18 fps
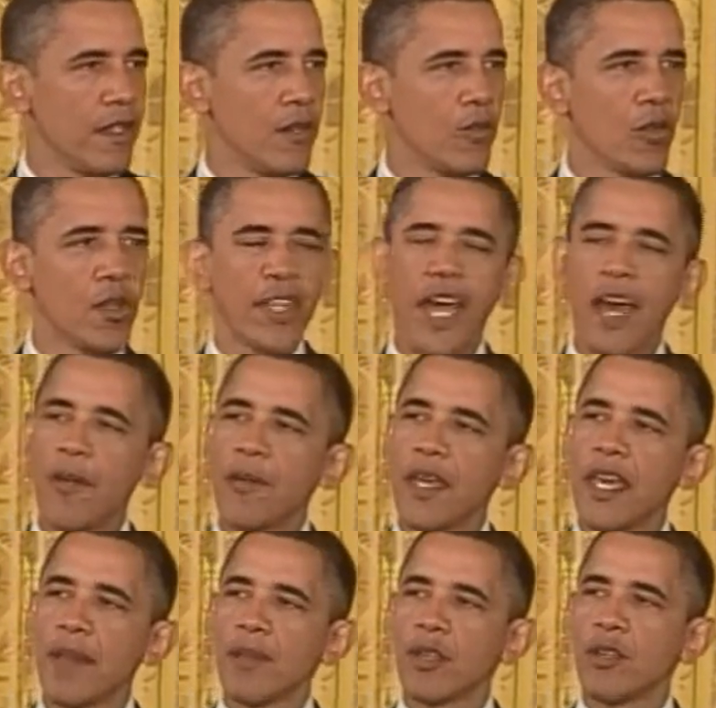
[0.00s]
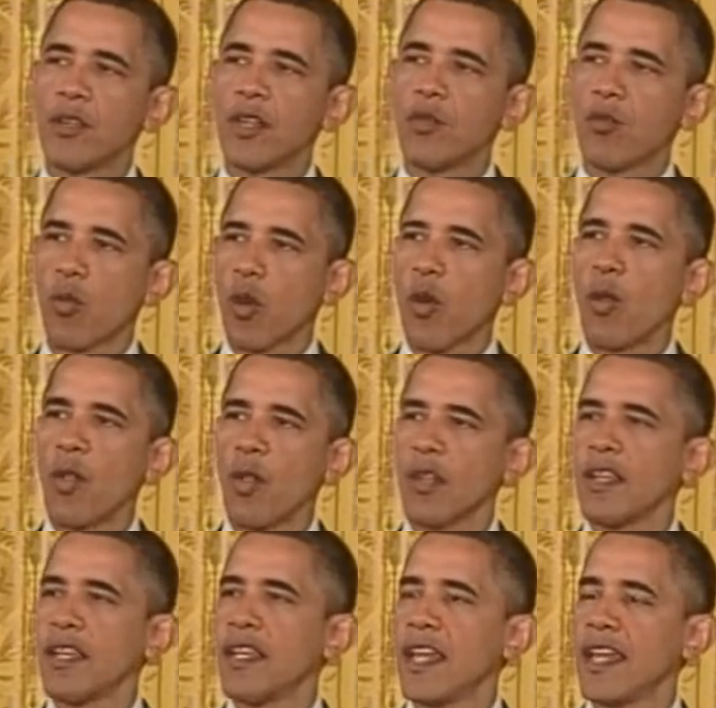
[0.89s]
will now be able to
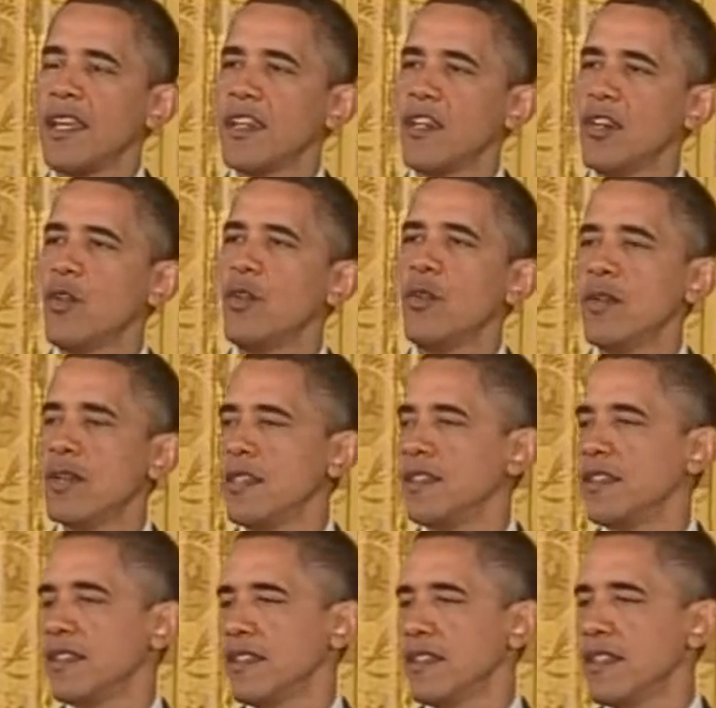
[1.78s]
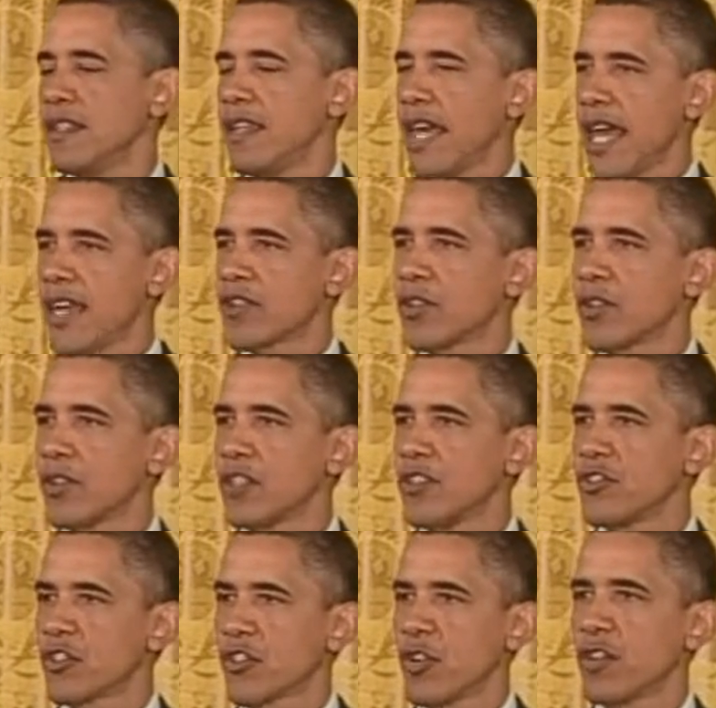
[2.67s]
enroll in a new national
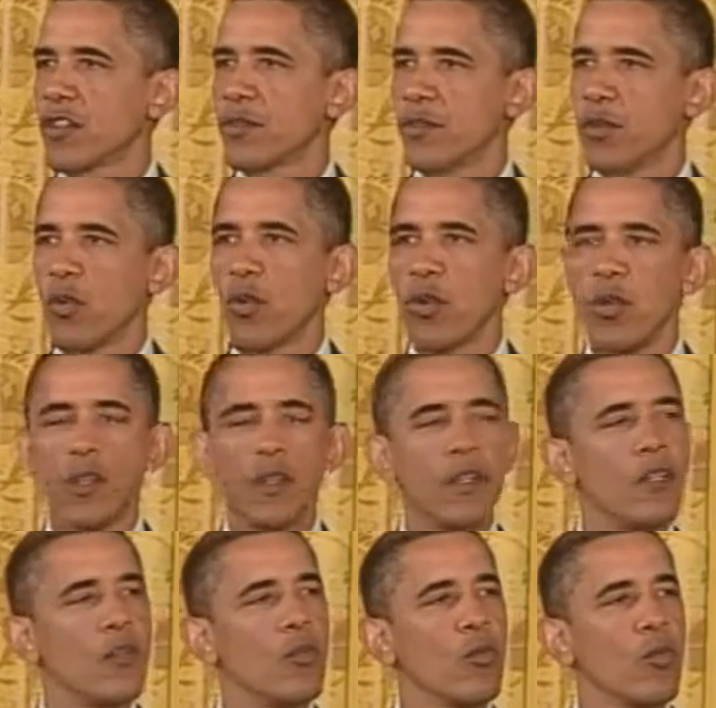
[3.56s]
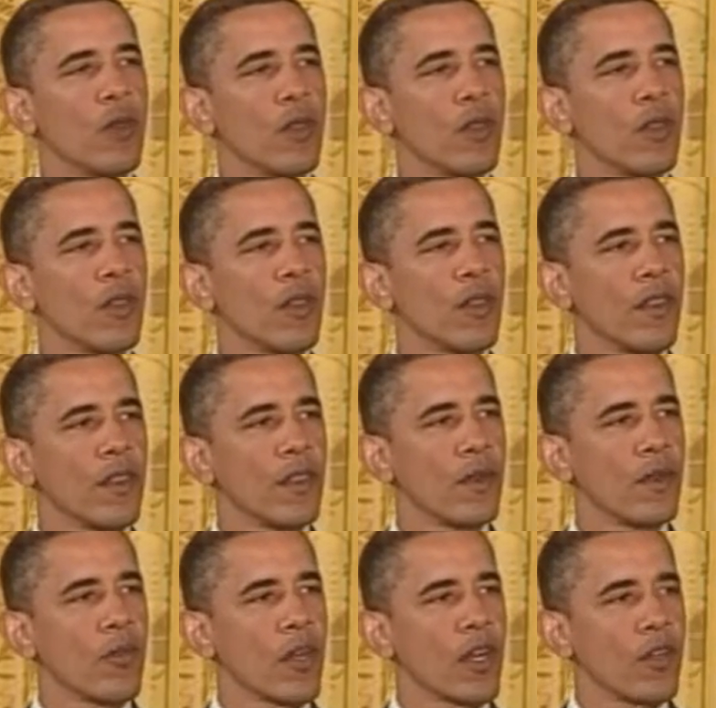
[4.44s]
insurance pool
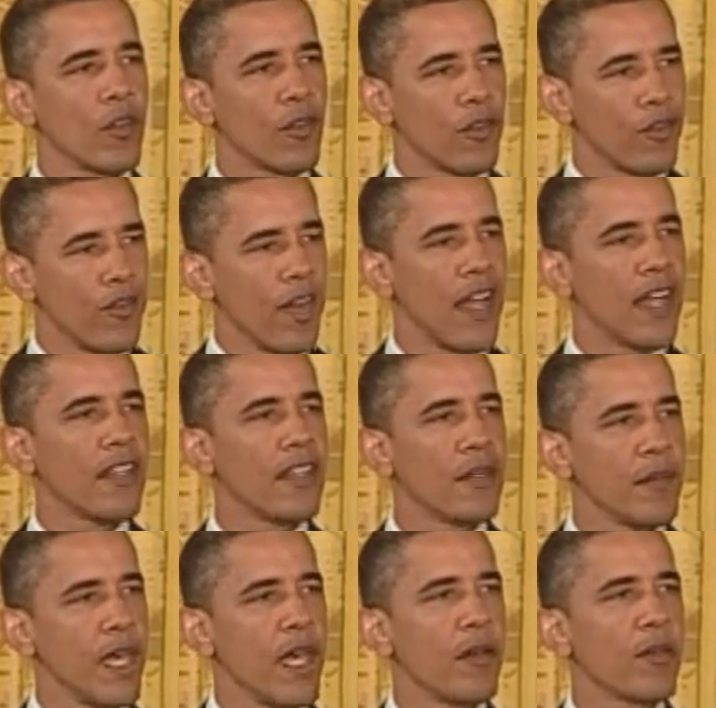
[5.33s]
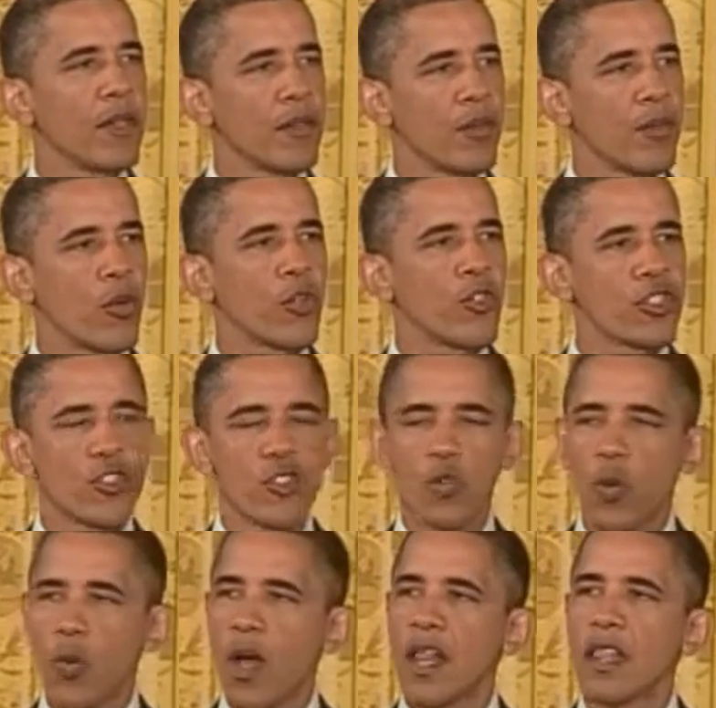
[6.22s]
where they'll finally be able to purchase
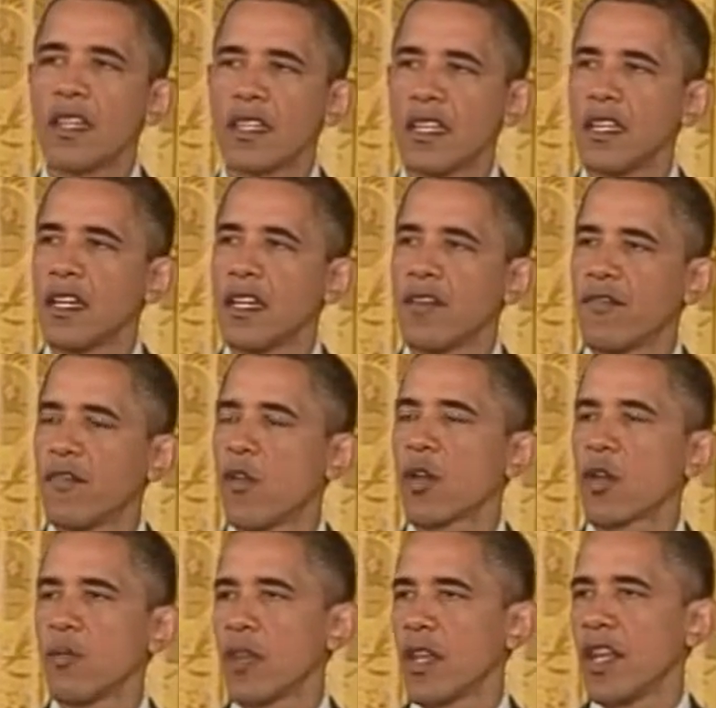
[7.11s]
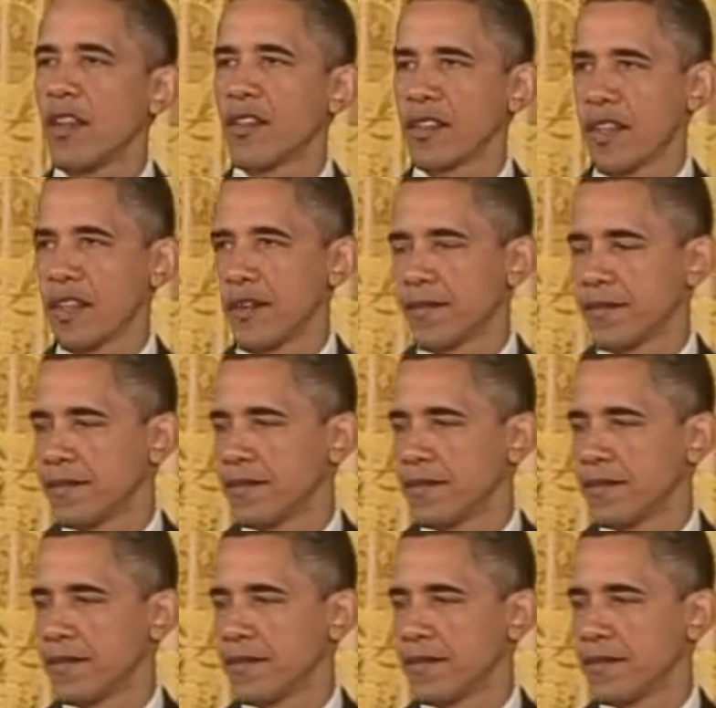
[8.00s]
quality, affordable health care,